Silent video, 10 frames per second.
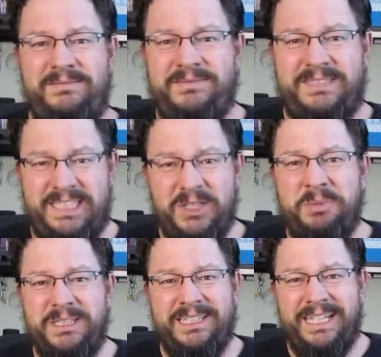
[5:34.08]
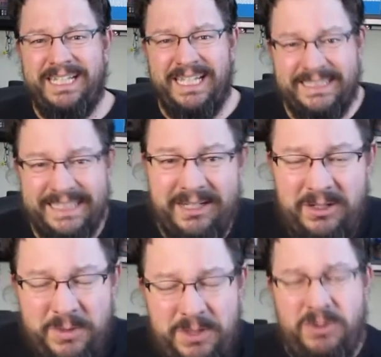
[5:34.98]
stupid, I guess. I don't
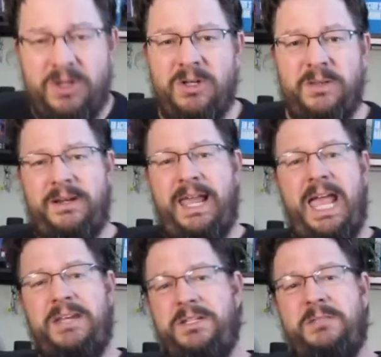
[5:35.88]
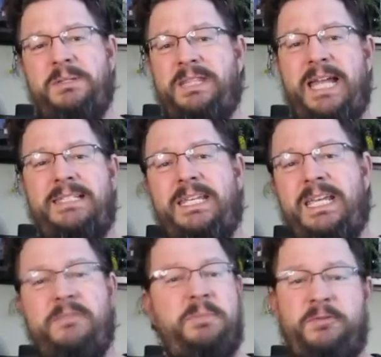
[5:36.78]
know what you call their actions, but that's
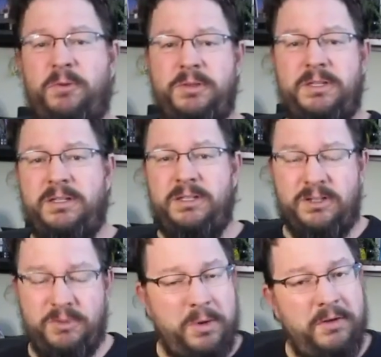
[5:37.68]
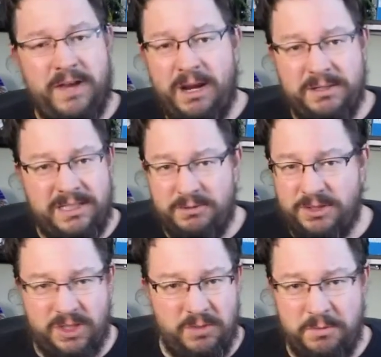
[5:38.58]
it. Before the coronavirus, there were
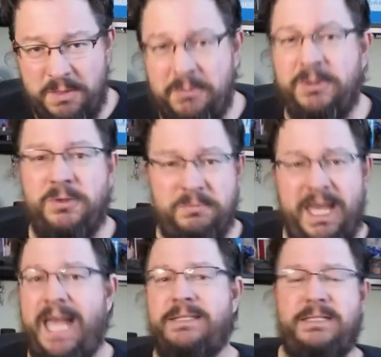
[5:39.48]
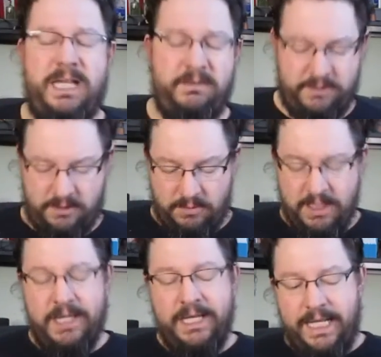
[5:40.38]
stupid people doing bad stuff. So
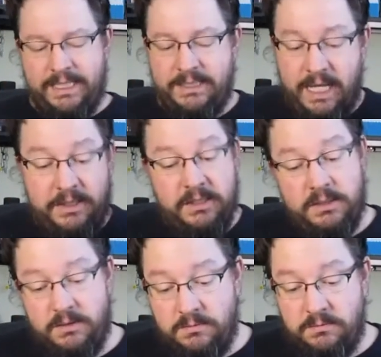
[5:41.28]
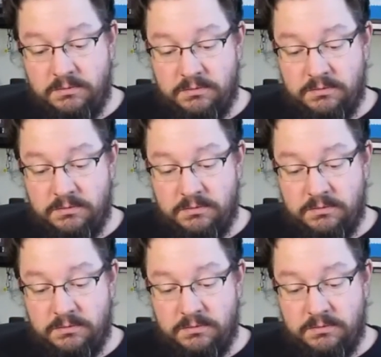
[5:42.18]
it's nothing new.